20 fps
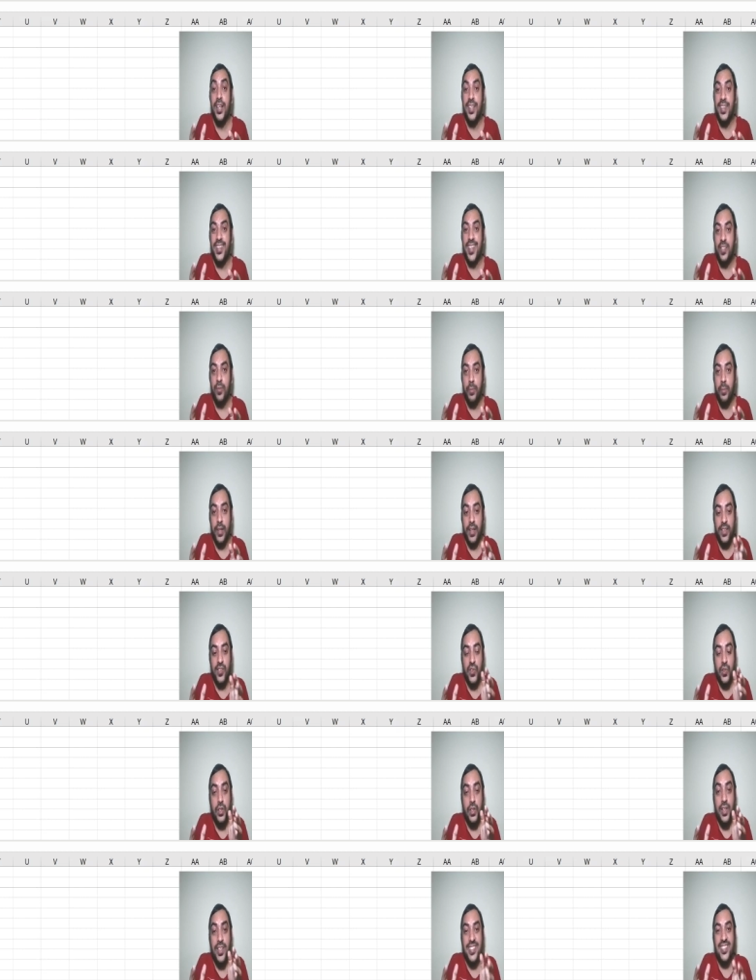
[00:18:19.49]
that
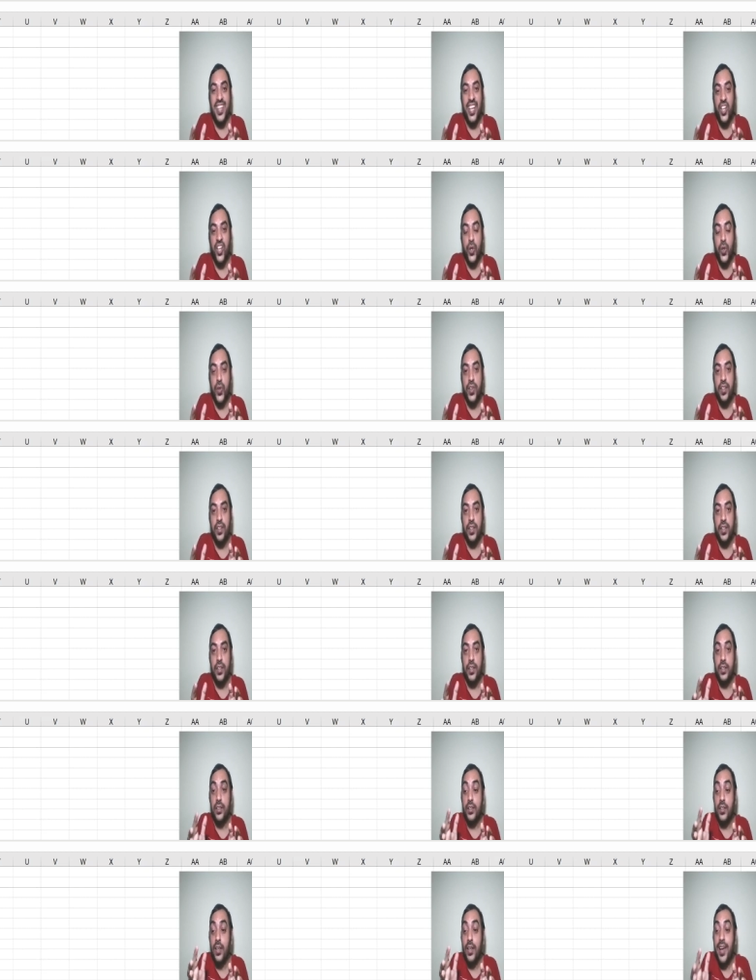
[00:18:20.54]
means security
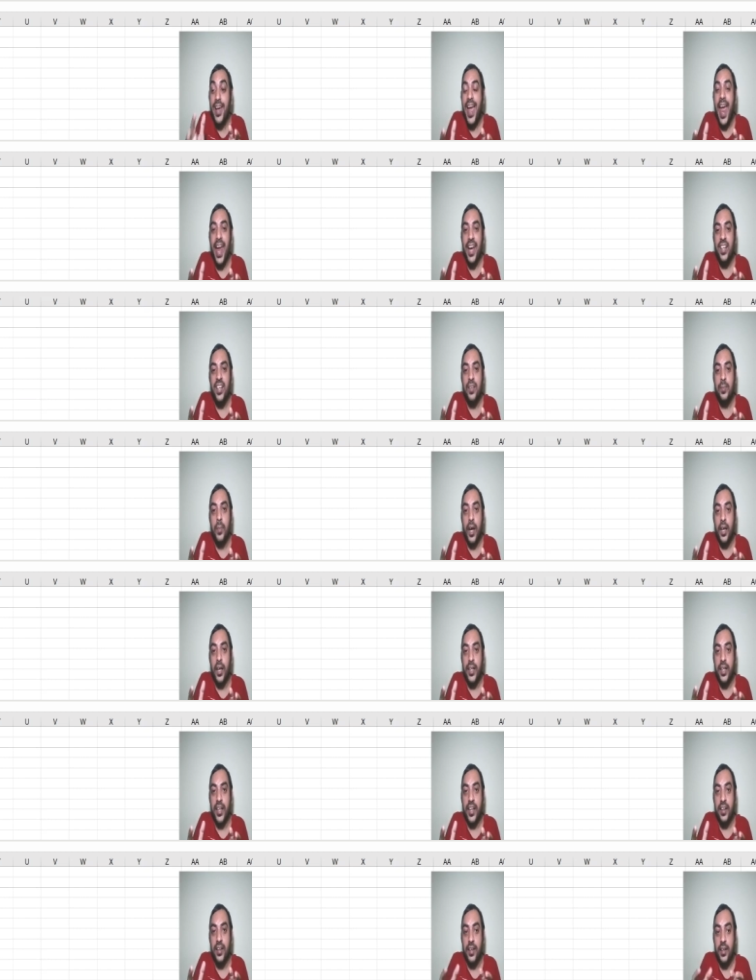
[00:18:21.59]
return and
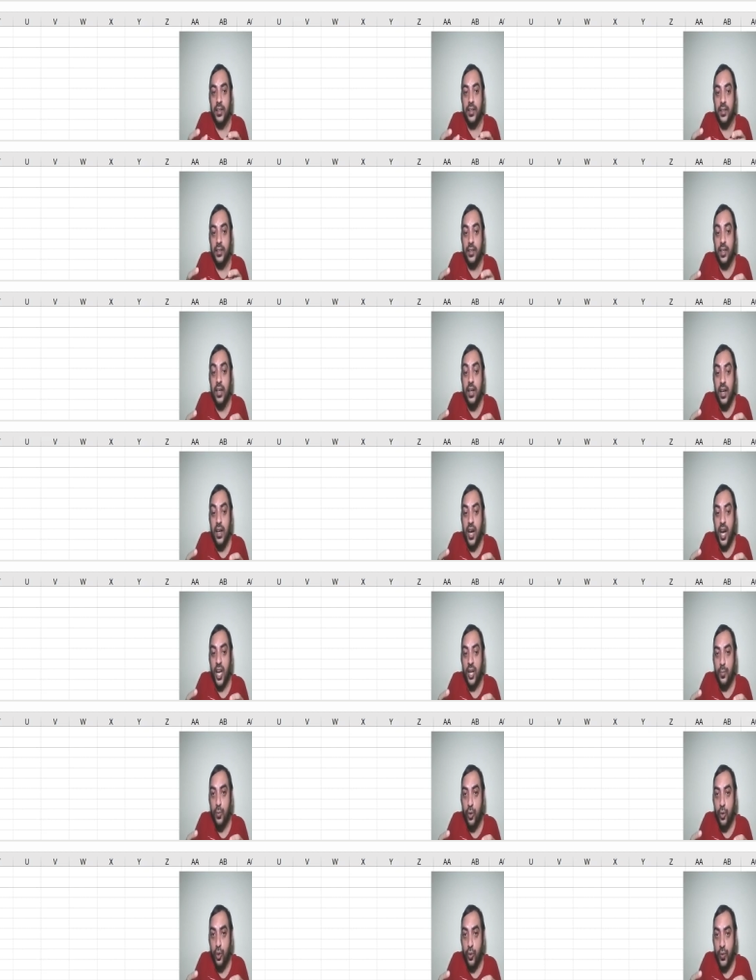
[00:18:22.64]
market return are
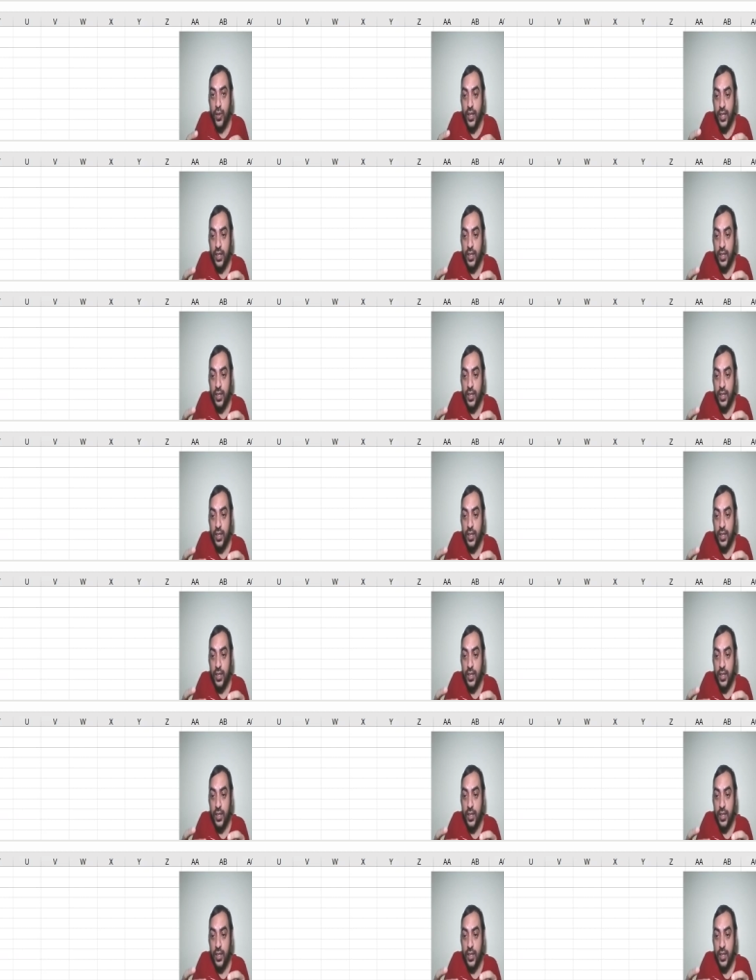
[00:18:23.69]
moving